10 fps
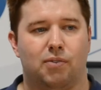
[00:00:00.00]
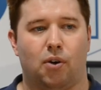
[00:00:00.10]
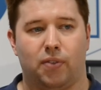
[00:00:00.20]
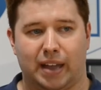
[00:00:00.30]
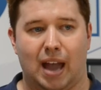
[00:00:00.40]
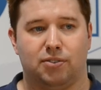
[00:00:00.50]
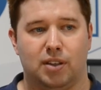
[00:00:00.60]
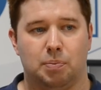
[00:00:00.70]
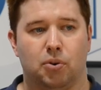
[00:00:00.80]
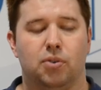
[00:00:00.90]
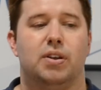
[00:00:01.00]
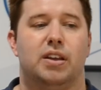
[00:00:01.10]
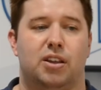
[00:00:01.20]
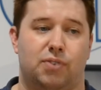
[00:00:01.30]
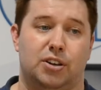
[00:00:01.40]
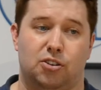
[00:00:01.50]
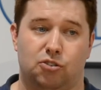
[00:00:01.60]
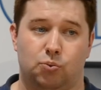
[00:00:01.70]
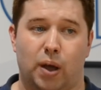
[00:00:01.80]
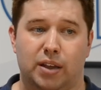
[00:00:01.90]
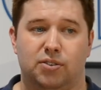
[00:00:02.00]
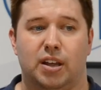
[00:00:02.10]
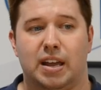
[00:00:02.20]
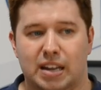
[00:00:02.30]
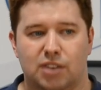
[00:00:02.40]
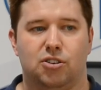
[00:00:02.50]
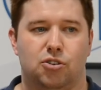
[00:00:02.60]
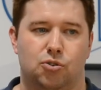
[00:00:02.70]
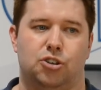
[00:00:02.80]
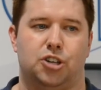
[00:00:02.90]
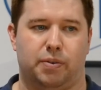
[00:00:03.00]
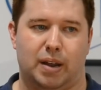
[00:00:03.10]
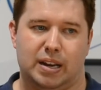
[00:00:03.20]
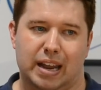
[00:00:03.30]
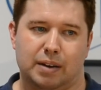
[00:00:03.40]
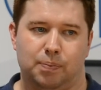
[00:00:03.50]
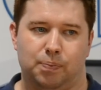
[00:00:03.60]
of all the gas they burn is vented as waste and isn't used to generate heat.